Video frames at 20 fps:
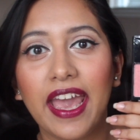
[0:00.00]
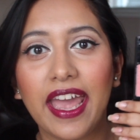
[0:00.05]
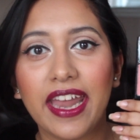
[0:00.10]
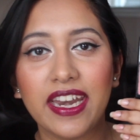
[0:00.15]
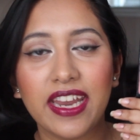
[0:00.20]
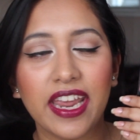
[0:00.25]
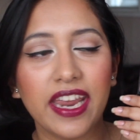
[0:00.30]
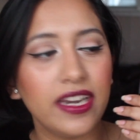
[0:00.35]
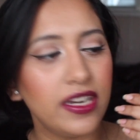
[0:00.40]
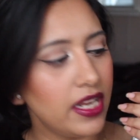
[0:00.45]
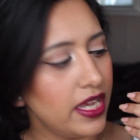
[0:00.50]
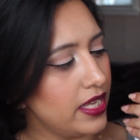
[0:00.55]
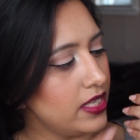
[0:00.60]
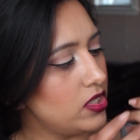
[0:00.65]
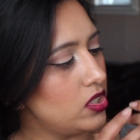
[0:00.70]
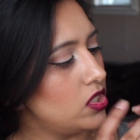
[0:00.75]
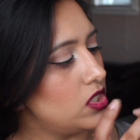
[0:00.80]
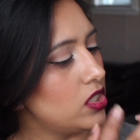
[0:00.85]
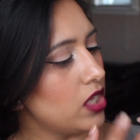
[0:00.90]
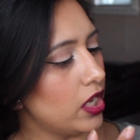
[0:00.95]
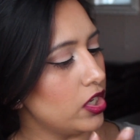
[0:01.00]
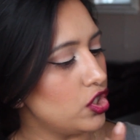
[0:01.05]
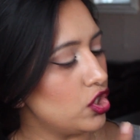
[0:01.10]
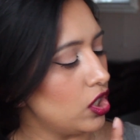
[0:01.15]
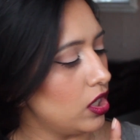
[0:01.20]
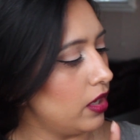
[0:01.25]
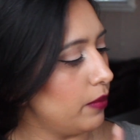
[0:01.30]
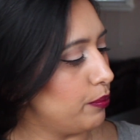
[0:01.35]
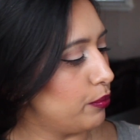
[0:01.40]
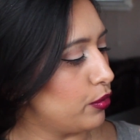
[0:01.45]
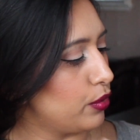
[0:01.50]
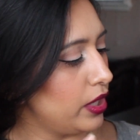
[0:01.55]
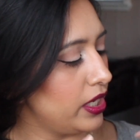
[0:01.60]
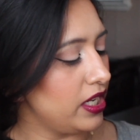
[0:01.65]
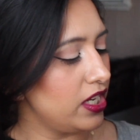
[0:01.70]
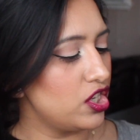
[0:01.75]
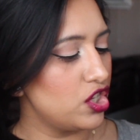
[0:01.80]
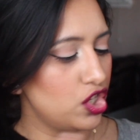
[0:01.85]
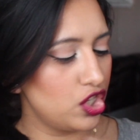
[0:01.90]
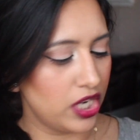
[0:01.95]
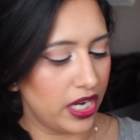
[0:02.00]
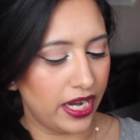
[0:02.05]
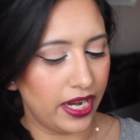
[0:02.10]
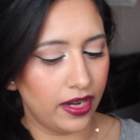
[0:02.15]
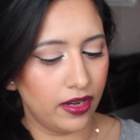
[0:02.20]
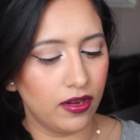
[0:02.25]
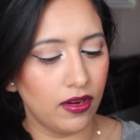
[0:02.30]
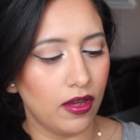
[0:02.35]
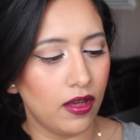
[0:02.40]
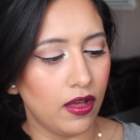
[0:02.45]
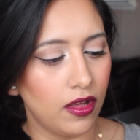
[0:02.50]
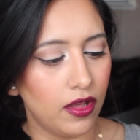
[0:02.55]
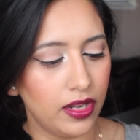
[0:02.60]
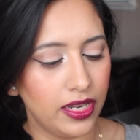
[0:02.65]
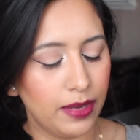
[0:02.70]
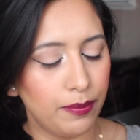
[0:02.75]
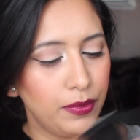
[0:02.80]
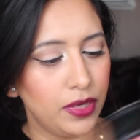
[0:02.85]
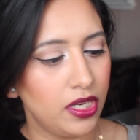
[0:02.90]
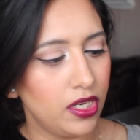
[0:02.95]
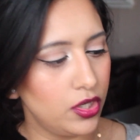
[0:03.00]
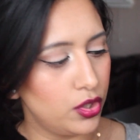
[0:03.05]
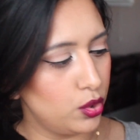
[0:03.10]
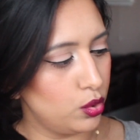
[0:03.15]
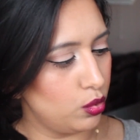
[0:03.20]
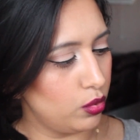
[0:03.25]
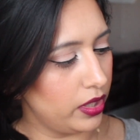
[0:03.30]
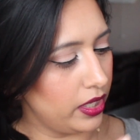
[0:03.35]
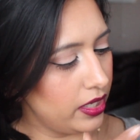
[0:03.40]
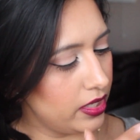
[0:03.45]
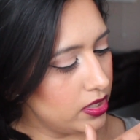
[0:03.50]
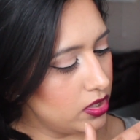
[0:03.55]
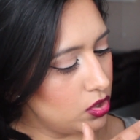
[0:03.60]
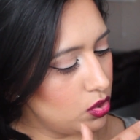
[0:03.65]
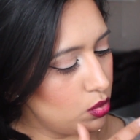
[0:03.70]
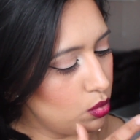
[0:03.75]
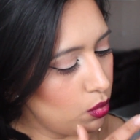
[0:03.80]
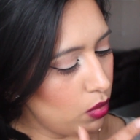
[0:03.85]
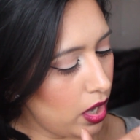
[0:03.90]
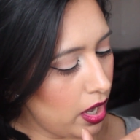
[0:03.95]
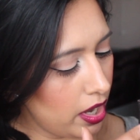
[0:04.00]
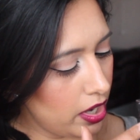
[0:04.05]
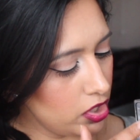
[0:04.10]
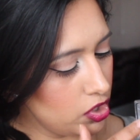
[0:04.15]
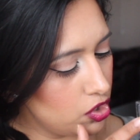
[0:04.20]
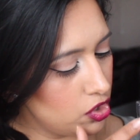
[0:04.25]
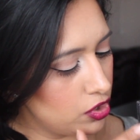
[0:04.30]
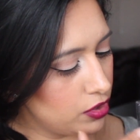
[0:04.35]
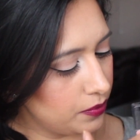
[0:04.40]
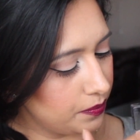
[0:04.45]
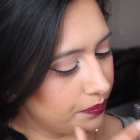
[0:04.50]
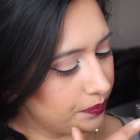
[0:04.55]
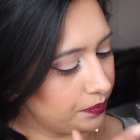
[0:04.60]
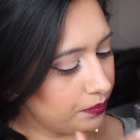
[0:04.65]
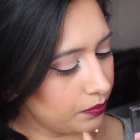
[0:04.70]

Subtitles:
and it is such a pretty shade. Let me do a swatch.